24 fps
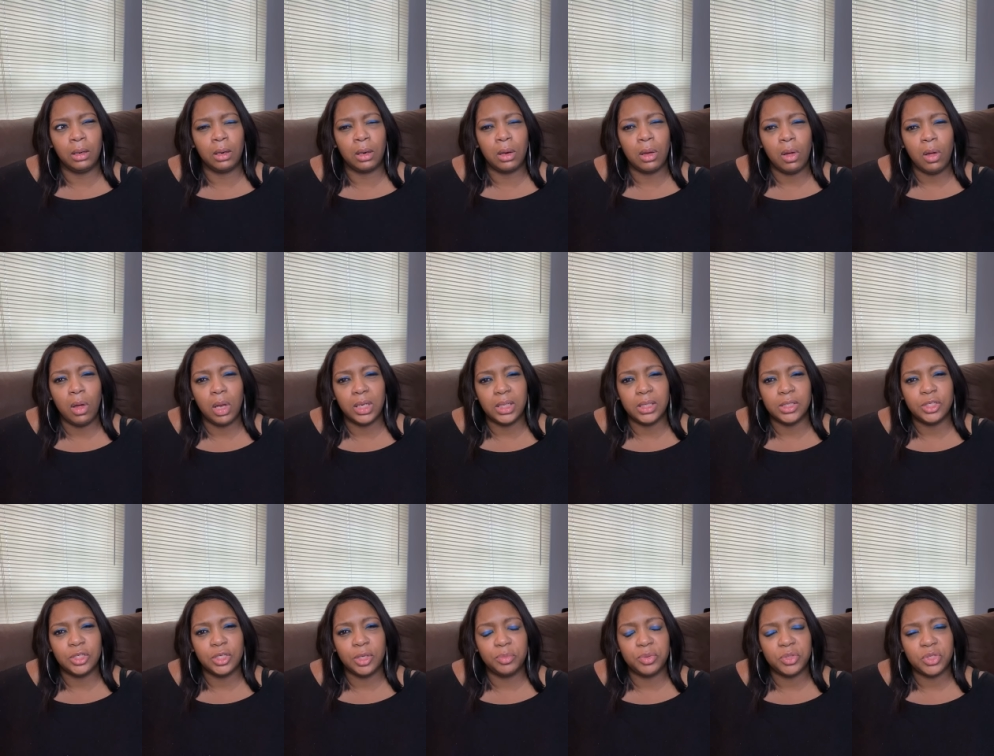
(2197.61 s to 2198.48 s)
called
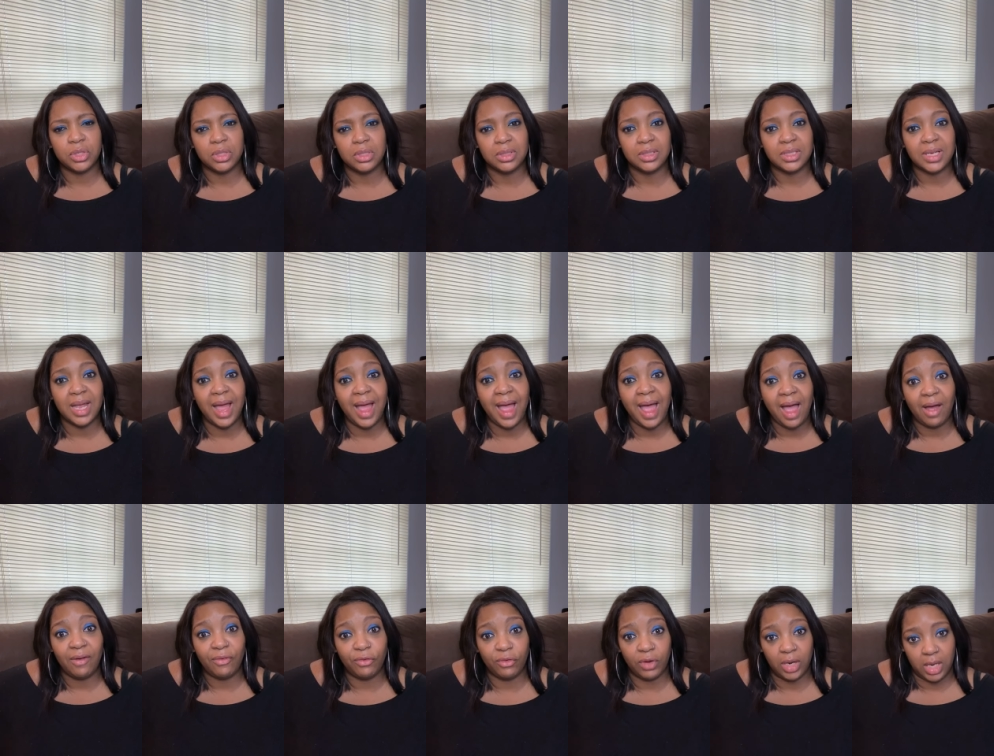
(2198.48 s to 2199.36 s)
Egyptians
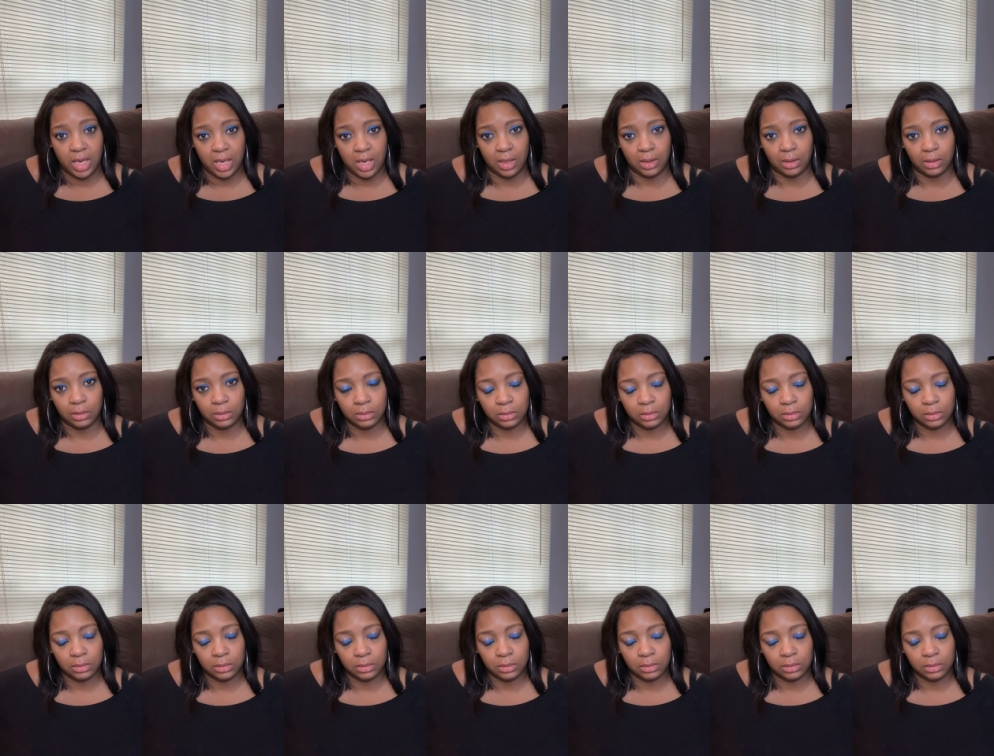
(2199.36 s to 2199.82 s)
African.